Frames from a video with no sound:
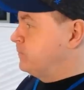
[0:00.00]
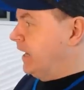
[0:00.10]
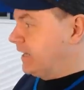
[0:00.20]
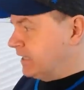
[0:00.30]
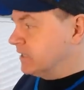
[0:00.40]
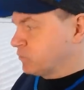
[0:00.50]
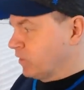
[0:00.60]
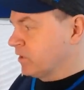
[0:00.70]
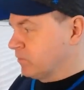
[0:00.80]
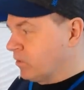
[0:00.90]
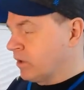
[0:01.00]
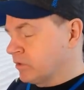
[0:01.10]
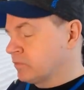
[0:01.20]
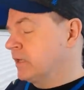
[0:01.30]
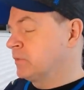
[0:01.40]
And he is one of the more
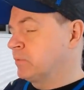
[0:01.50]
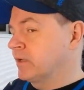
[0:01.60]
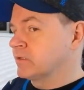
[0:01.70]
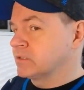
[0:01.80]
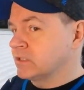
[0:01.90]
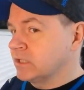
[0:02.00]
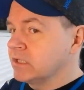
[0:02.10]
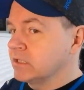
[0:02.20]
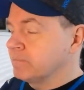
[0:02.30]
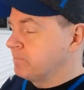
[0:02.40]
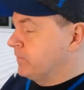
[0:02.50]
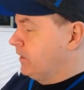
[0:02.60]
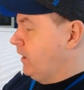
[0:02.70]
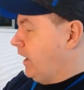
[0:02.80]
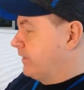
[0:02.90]
underrated players in the league.
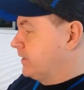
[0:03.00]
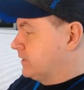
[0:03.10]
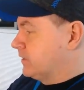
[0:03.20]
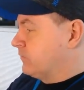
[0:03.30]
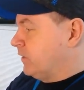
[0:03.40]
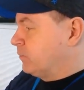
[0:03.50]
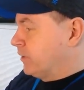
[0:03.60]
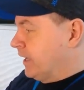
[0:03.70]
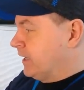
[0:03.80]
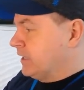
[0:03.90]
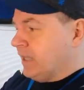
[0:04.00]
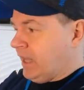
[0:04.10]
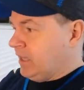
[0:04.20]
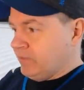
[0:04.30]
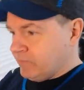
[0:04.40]
I think that if he played in
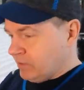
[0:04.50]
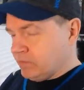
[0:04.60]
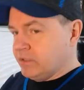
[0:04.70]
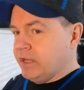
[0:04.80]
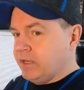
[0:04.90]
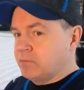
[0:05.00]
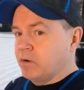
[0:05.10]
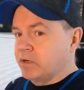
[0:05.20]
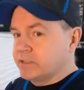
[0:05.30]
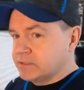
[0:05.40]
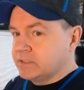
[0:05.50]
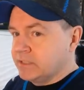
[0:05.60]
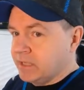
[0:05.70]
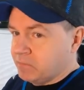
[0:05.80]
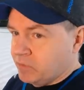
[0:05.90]
any of the other Canadian markets, he'd
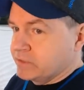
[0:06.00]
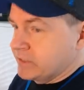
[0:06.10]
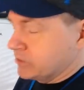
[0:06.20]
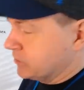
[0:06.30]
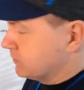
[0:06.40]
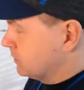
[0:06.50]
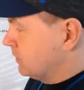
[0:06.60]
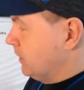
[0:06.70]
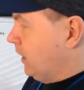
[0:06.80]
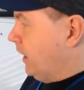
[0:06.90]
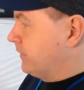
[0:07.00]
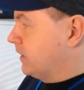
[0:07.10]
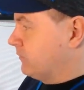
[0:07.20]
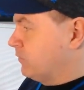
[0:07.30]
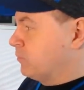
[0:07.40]
get more attention. I think
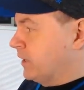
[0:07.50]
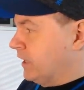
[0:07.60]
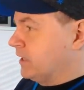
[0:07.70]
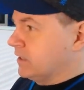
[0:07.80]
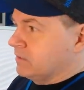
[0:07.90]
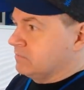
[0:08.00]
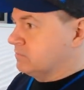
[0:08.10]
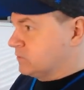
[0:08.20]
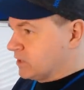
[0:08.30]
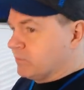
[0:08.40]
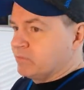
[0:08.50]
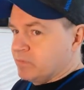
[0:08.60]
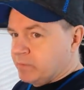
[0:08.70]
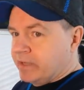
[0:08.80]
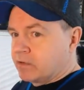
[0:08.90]
if he played in some of the
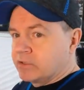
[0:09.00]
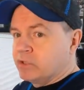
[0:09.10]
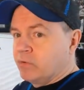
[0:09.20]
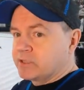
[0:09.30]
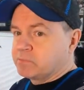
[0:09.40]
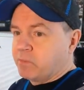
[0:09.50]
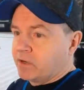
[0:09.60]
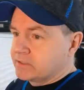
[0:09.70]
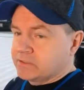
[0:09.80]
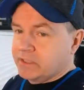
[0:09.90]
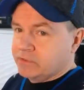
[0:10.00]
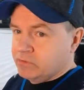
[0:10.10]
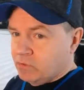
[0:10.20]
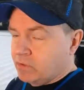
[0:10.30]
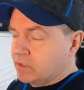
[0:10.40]
bigger U.S. markets like New
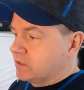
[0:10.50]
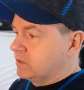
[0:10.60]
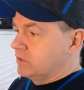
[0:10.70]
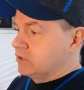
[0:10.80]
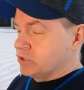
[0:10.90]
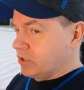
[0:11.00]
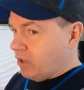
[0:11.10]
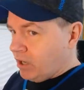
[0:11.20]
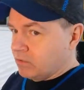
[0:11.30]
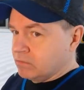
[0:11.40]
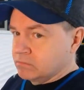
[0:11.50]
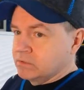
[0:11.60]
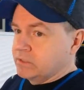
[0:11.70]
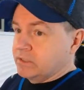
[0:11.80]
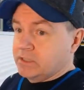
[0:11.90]
York, Chicago,
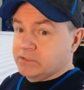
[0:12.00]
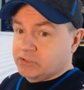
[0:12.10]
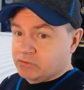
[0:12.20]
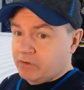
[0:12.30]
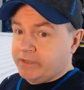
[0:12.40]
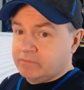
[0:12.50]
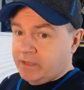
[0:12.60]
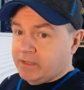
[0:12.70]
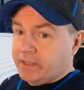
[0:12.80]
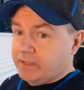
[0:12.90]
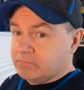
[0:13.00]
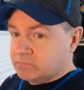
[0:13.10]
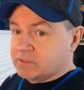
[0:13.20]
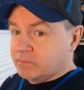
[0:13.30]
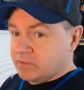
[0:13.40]
uh, Detroit, L.A.,
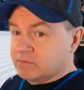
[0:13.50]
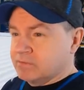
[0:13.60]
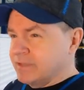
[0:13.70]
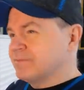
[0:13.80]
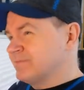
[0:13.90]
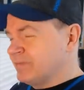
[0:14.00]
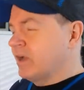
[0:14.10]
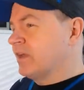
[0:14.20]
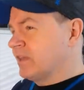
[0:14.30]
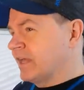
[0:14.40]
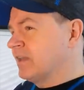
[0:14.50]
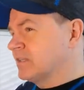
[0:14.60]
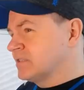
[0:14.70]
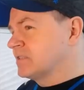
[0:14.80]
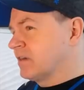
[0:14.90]
some of the, well, not L.A.
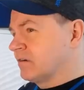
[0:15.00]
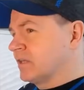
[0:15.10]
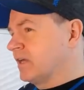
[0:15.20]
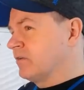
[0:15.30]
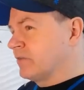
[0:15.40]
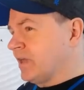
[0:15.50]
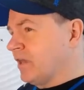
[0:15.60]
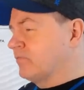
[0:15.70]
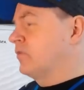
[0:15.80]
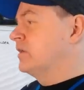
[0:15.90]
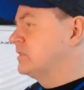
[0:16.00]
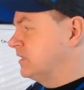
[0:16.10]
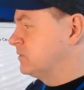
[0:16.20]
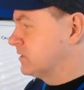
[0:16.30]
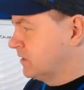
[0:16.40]
necessarily. I know the California
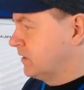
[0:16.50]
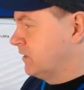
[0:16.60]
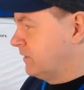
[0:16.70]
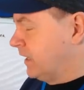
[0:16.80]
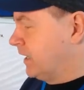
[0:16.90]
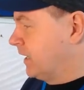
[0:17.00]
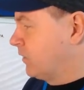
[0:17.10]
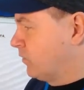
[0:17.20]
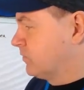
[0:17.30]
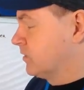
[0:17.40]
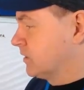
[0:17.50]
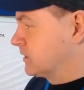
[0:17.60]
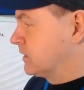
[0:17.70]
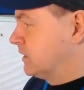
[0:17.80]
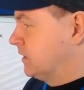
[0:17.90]
teams, they can get overlooked.